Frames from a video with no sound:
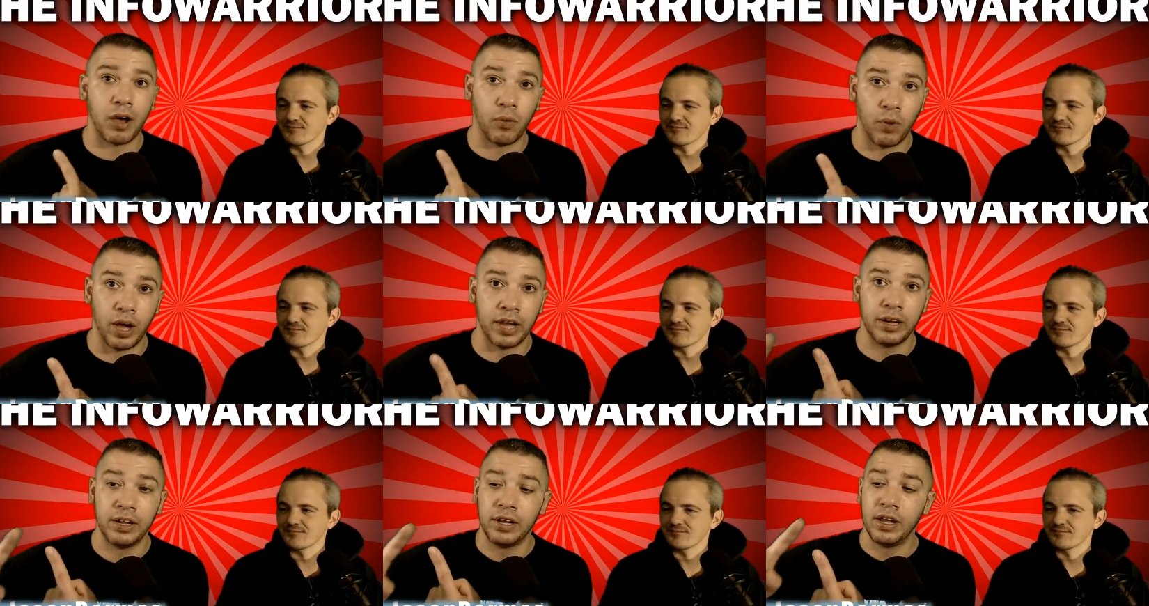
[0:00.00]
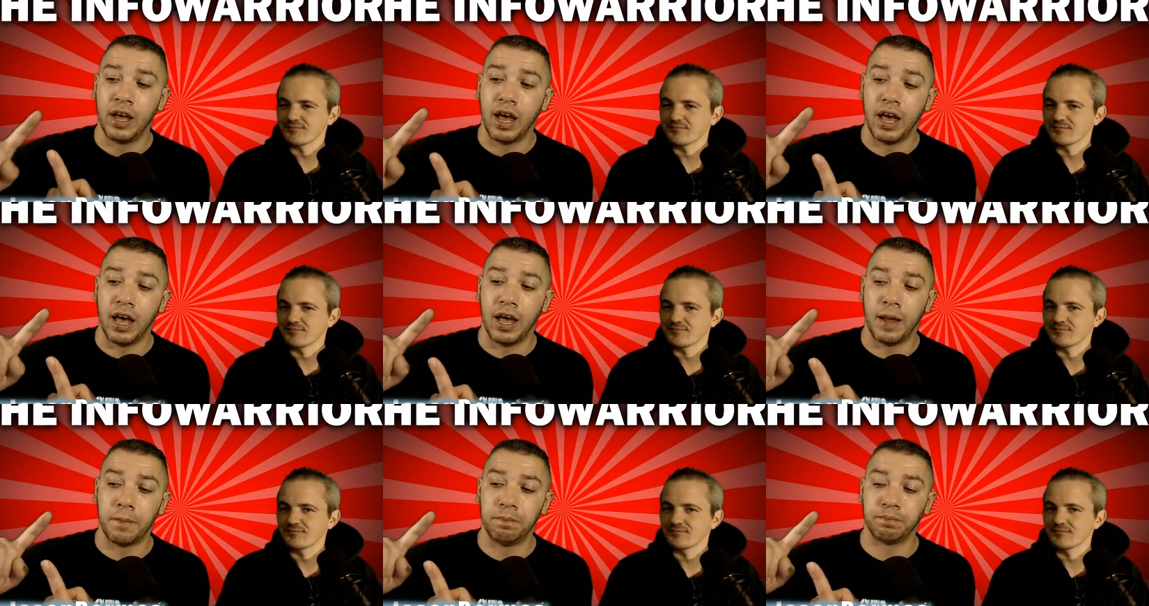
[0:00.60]
Speaker 1: what?
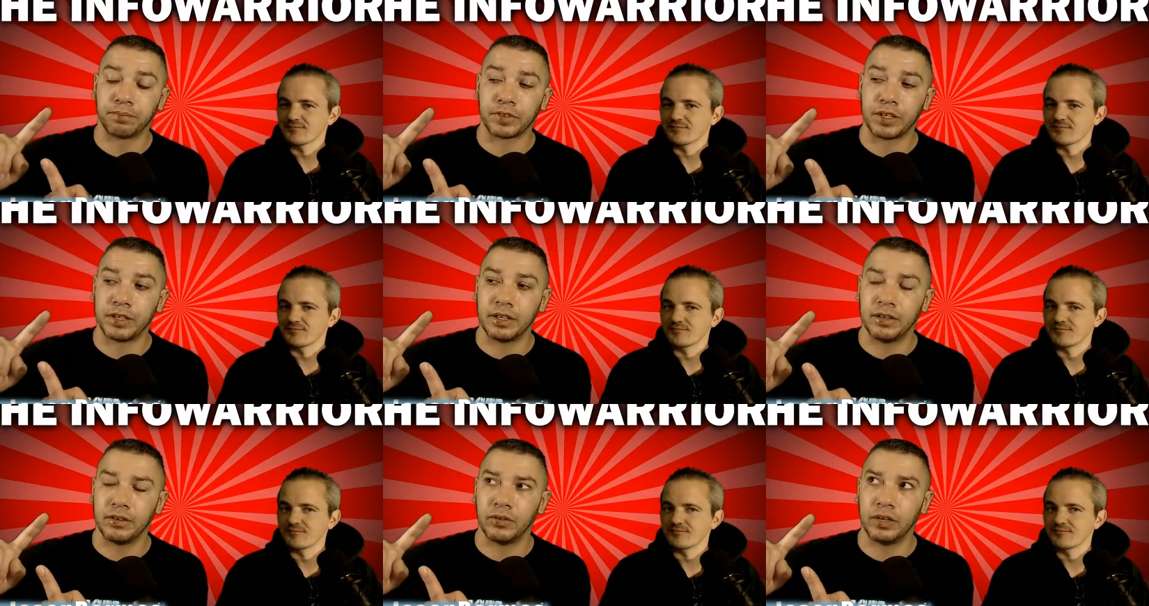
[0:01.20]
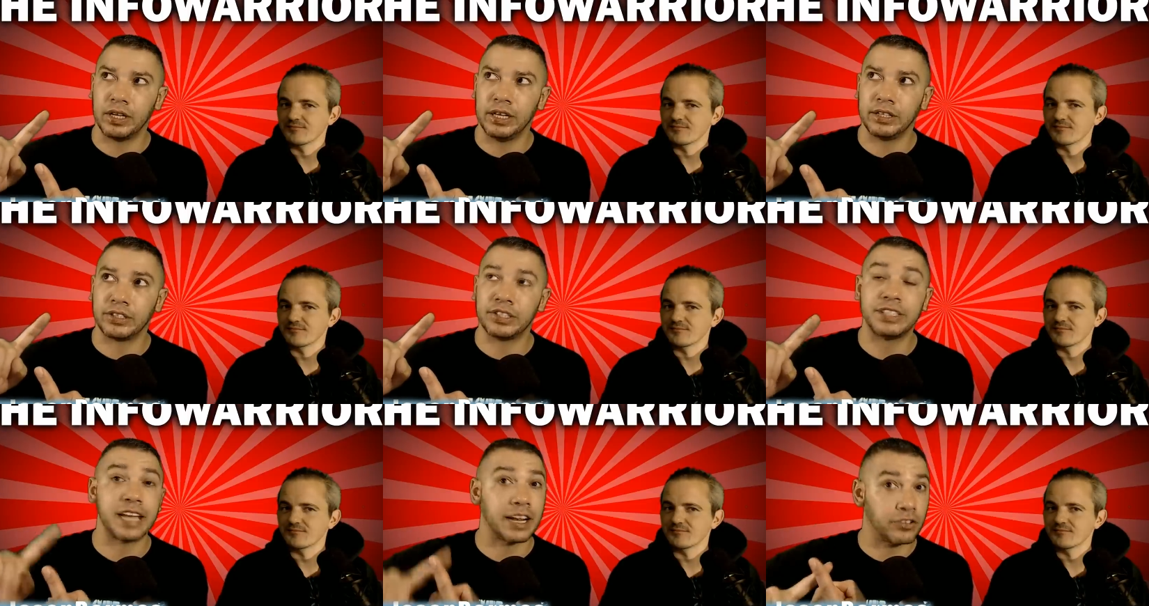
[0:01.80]
Um, it's
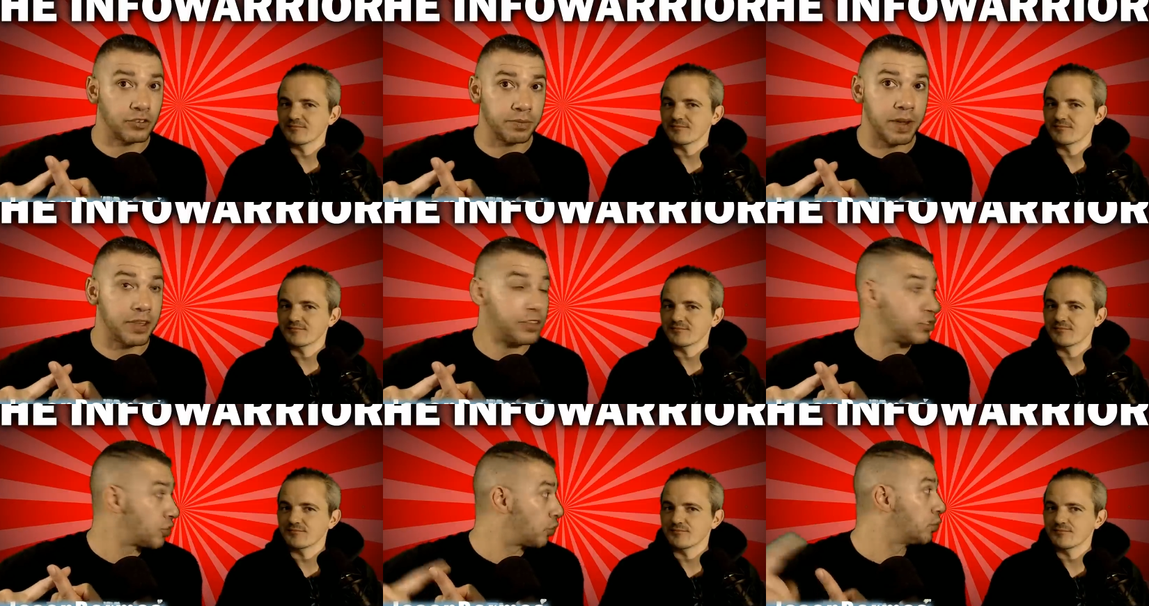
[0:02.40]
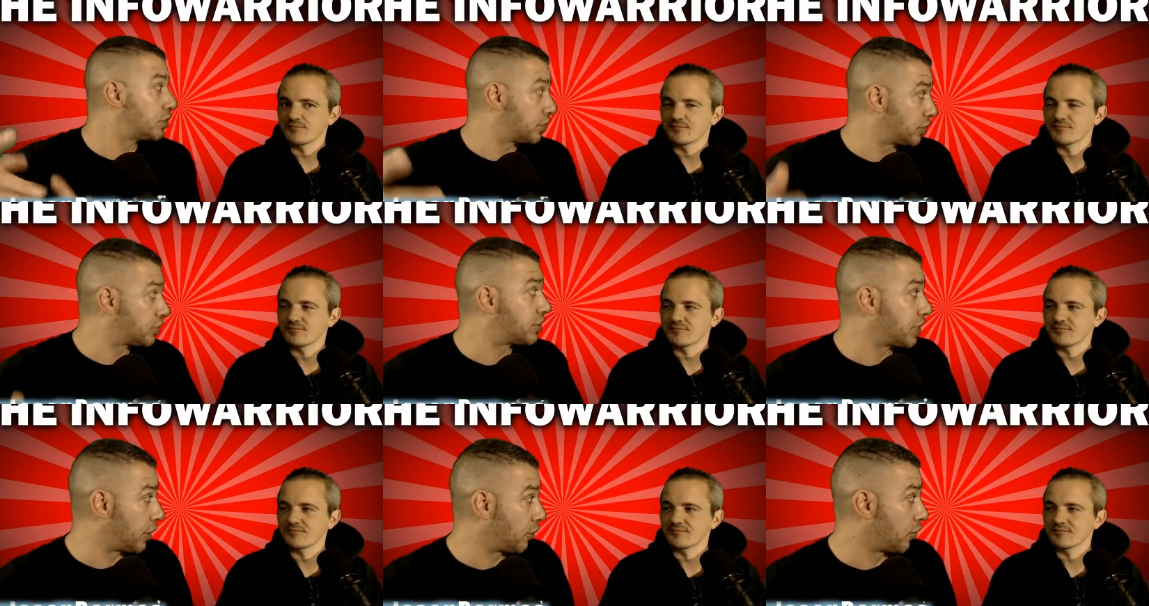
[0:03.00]
dexamethasone, which is a
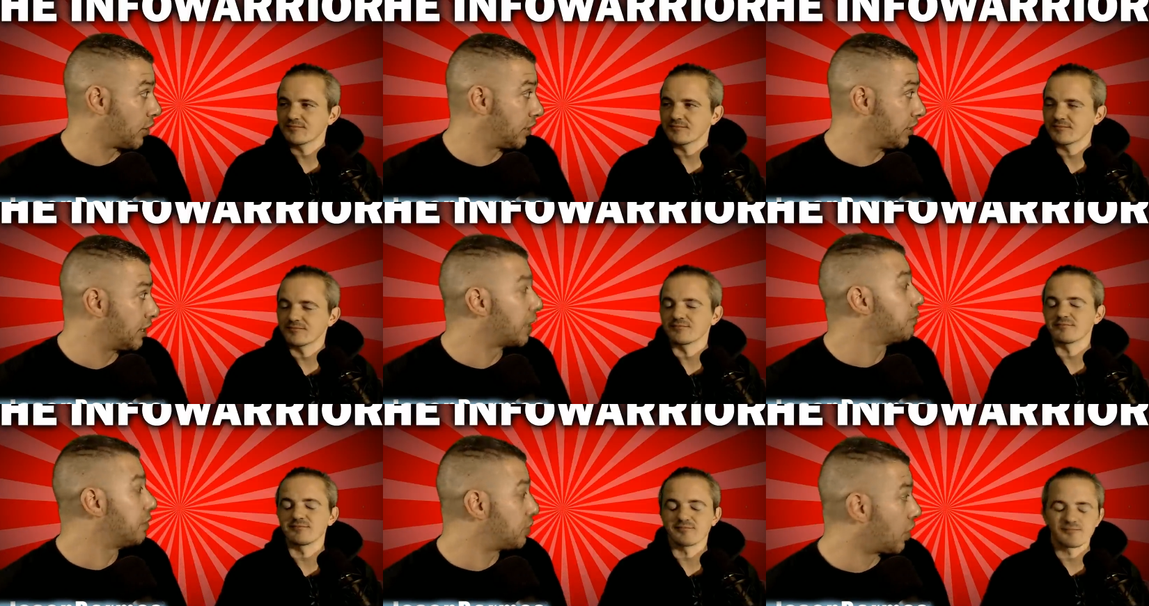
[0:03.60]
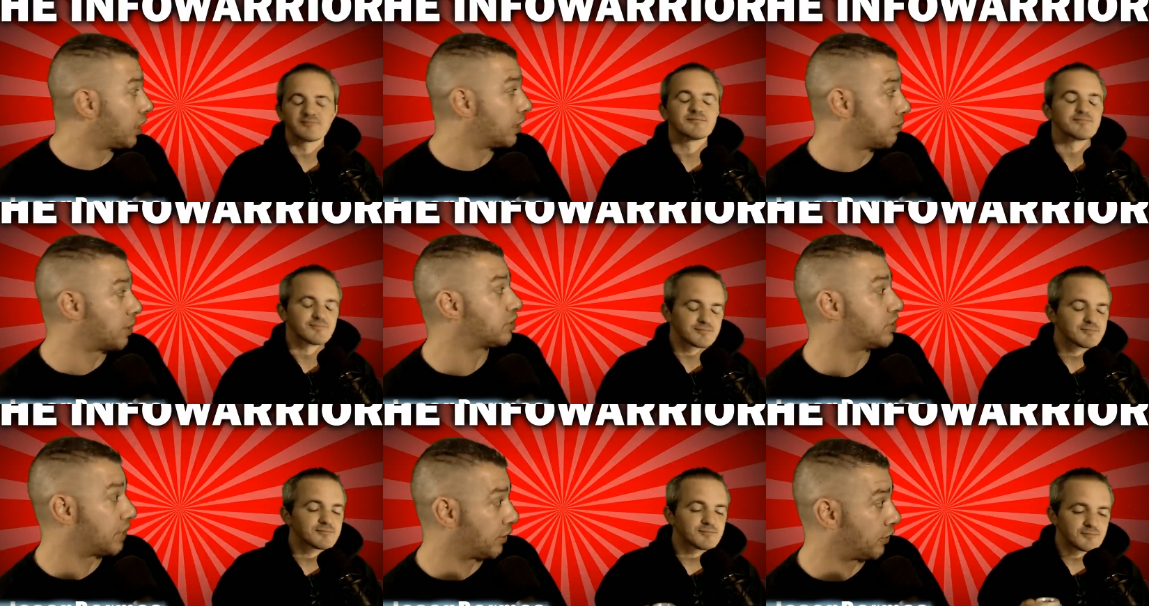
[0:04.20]
steroid. Mm. I've been talking about
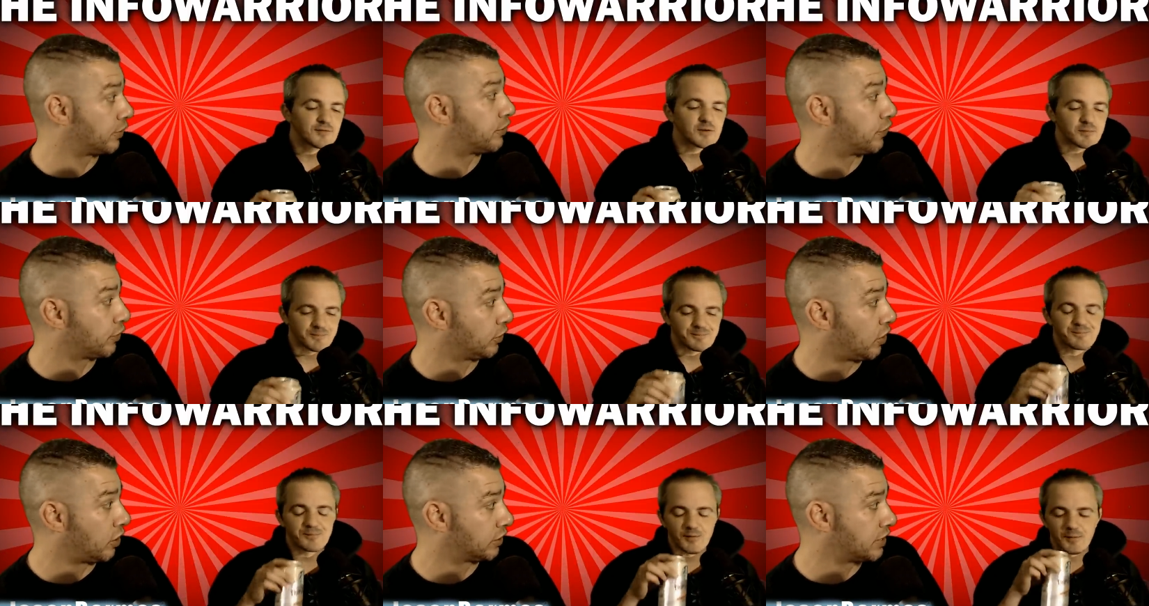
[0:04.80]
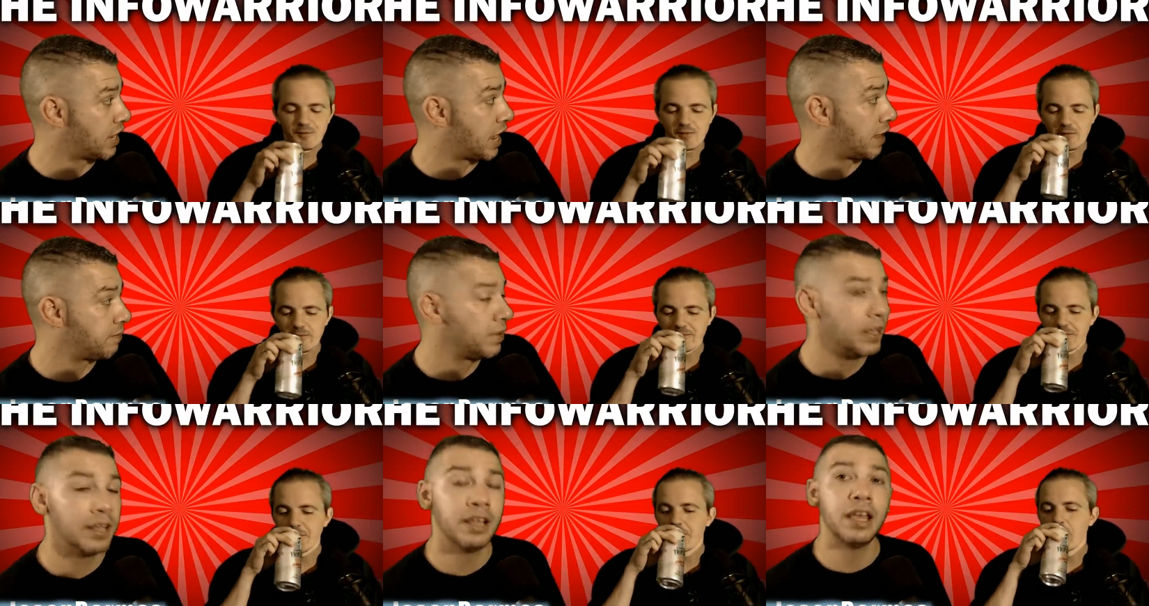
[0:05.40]
steroids you, for a long
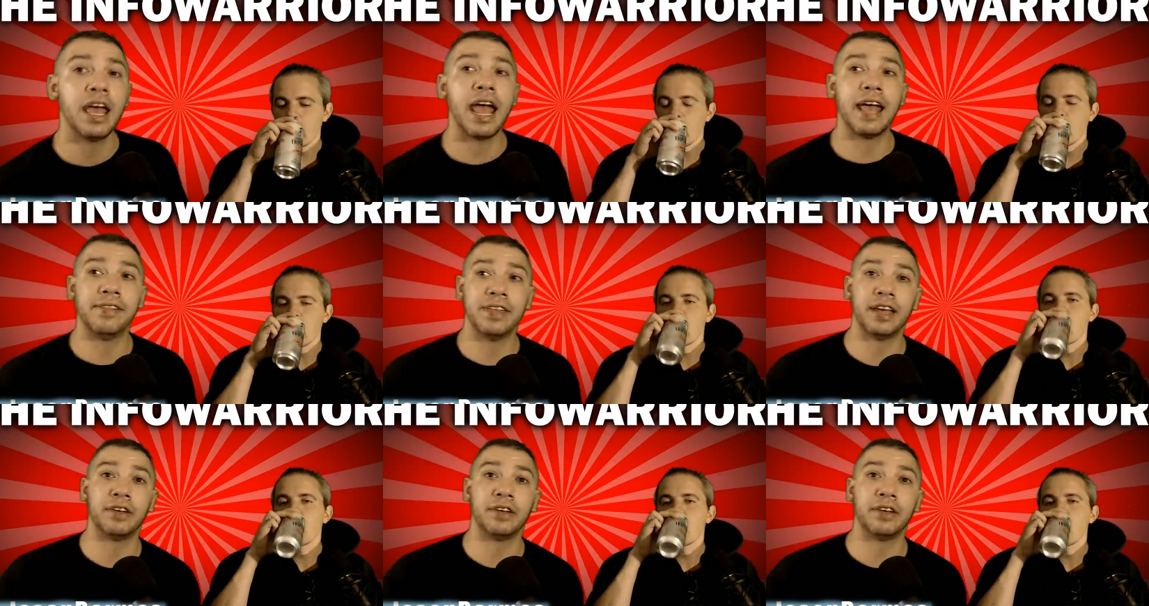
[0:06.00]
time. And then